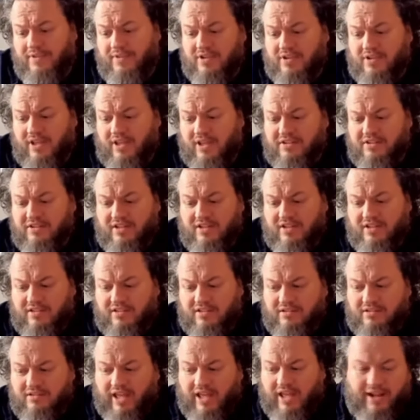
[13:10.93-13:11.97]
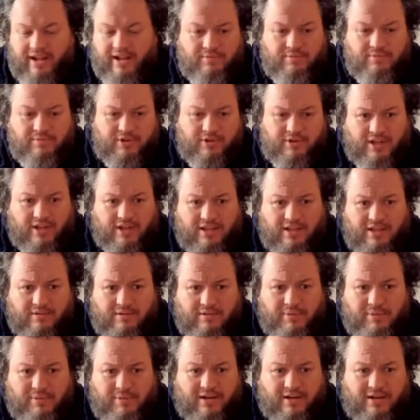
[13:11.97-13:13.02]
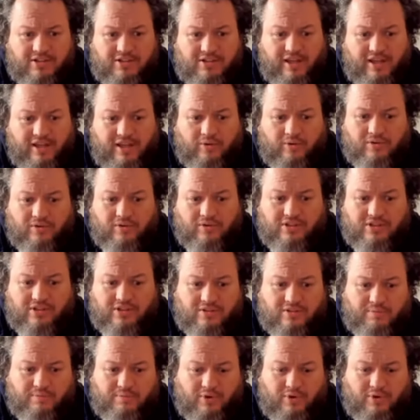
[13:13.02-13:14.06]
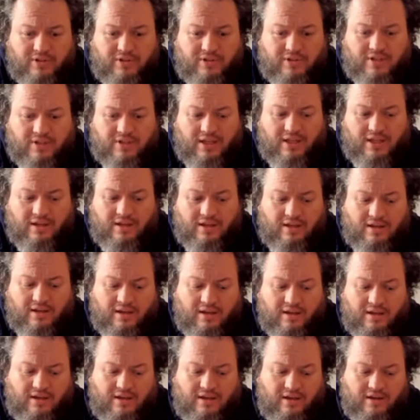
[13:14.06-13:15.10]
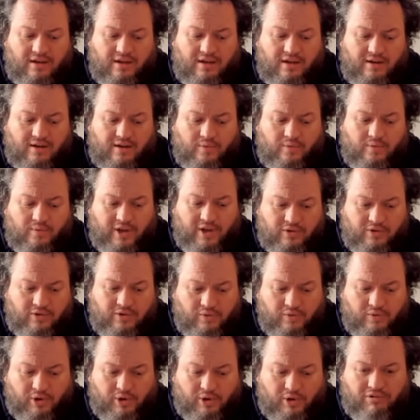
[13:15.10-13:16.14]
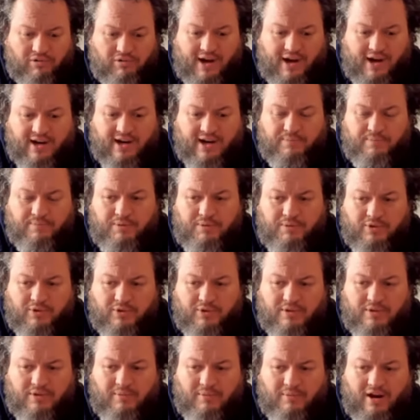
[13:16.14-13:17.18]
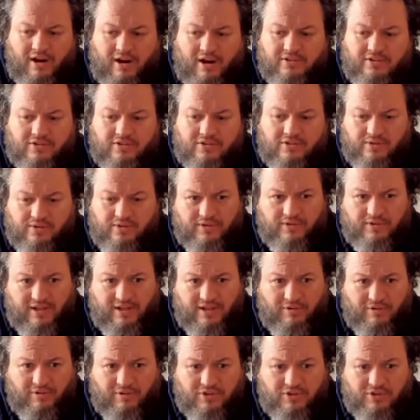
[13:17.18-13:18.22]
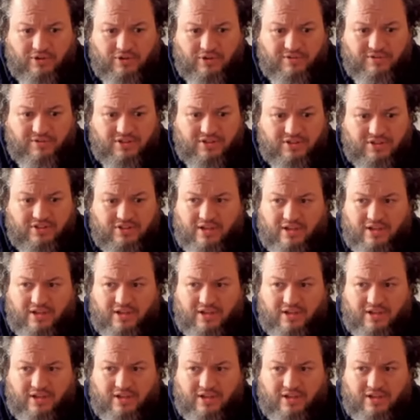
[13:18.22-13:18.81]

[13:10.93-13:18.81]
So that's that, but then in a bigger scale, because at some point when you do work for hire, people demand a certain level of service.